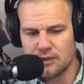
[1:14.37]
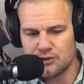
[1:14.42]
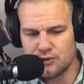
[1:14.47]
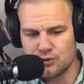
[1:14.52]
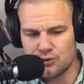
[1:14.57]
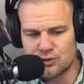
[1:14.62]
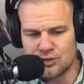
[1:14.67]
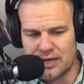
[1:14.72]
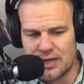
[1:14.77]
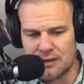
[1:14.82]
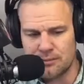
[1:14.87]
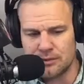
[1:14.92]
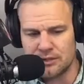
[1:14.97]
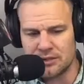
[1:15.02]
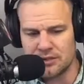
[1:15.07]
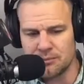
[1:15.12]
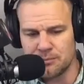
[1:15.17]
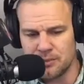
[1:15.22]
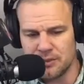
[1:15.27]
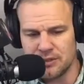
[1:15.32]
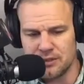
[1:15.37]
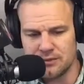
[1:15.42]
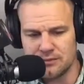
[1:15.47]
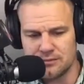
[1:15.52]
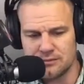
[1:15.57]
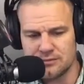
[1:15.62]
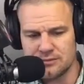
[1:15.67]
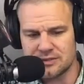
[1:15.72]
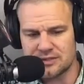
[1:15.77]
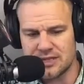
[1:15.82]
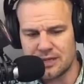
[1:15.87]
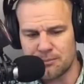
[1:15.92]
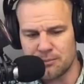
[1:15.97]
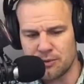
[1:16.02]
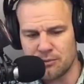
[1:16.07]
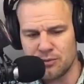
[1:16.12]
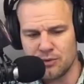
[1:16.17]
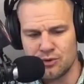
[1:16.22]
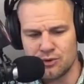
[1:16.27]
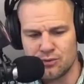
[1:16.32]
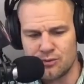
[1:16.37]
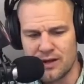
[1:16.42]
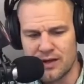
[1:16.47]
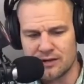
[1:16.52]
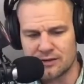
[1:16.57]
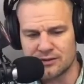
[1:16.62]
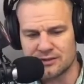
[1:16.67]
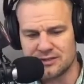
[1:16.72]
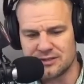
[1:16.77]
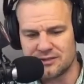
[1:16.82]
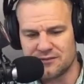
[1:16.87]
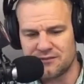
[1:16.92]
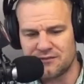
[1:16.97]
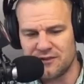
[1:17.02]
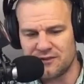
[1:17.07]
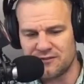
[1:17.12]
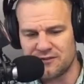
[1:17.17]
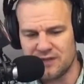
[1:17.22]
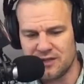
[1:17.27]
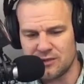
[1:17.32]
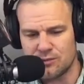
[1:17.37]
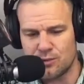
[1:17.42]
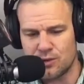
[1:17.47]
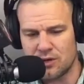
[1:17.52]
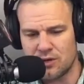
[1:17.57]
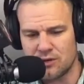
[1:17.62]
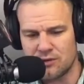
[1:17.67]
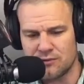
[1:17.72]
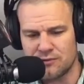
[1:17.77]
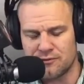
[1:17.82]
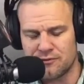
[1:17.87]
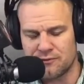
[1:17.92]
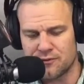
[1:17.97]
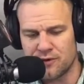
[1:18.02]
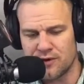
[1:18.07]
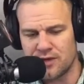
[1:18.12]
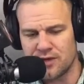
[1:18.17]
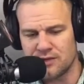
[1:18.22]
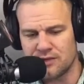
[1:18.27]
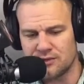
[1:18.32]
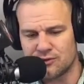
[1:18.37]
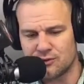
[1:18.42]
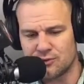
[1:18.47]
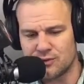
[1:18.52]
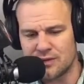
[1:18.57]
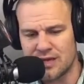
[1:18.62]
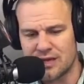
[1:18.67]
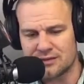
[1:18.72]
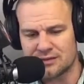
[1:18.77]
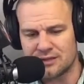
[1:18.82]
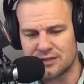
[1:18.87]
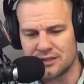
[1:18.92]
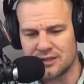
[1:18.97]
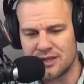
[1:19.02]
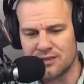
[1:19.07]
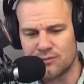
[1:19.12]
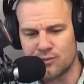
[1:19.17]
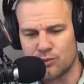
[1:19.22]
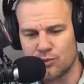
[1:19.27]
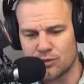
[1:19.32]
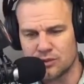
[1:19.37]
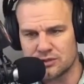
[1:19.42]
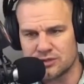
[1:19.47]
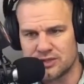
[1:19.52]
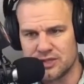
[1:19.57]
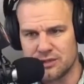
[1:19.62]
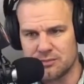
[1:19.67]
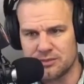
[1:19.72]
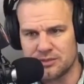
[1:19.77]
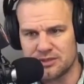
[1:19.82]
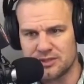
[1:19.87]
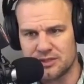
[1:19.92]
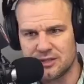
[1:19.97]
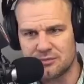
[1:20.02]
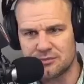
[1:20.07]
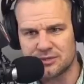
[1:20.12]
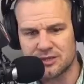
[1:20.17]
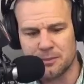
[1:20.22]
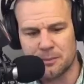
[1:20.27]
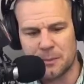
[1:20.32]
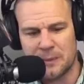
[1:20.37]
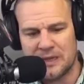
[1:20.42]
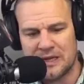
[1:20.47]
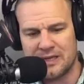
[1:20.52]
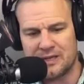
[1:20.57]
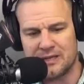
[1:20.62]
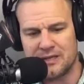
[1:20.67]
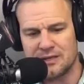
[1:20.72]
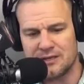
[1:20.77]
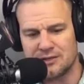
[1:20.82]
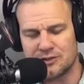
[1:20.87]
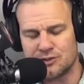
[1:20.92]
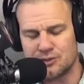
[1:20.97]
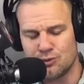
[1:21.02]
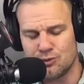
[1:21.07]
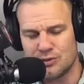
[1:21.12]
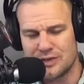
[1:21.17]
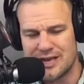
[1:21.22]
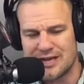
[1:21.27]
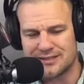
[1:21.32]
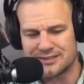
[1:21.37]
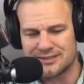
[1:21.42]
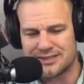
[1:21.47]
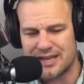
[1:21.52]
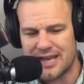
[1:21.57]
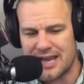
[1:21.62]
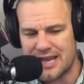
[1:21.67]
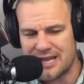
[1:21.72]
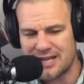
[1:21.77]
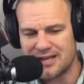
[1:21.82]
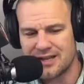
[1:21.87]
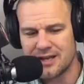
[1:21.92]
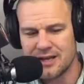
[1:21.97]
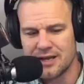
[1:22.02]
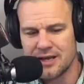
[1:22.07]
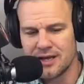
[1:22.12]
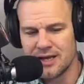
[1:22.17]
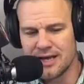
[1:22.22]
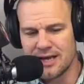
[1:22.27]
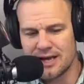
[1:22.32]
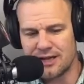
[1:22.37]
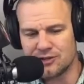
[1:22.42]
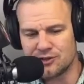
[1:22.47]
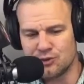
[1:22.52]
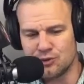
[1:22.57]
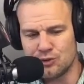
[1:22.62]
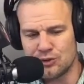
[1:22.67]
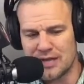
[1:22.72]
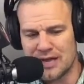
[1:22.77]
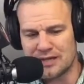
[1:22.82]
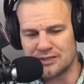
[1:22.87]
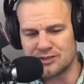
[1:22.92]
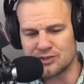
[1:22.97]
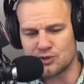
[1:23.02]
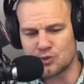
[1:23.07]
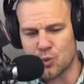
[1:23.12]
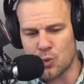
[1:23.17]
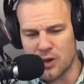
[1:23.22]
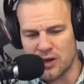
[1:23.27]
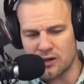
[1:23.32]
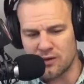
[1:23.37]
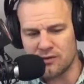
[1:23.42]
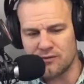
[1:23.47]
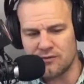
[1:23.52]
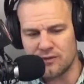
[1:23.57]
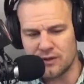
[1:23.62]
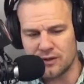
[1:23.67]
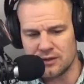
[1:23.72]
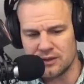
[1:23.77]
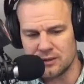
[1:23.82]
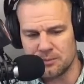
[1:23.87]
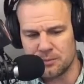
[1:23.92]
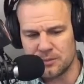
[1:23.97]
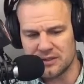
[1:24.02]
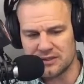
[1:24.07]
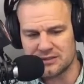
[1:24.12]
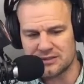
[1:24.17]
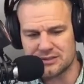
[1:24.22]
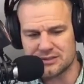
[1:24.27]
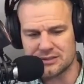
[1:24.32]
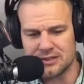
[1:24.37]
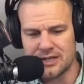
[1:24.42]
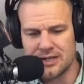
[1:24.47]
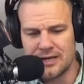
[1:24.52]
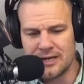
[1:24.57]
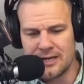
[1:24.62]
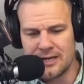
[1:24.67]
two-time Olympian, set Bermuda records in the 50 and 100 free in the 2011 World Championships, competed in the 2008 and 2012 Olympics.